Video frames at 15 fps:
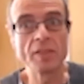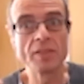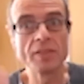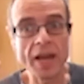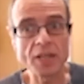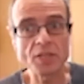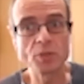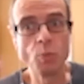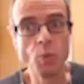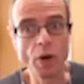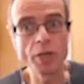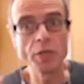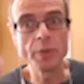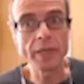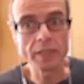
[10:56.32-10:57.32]
That's mm-hmm.
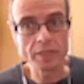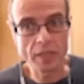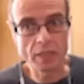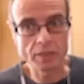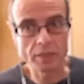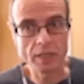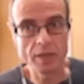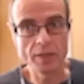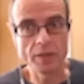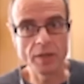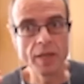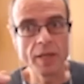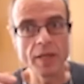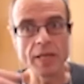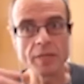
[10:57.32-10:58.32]
why you get a tongue tie.
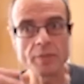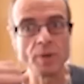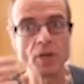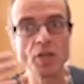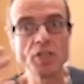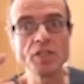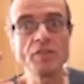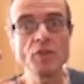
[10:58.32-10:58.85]
It's because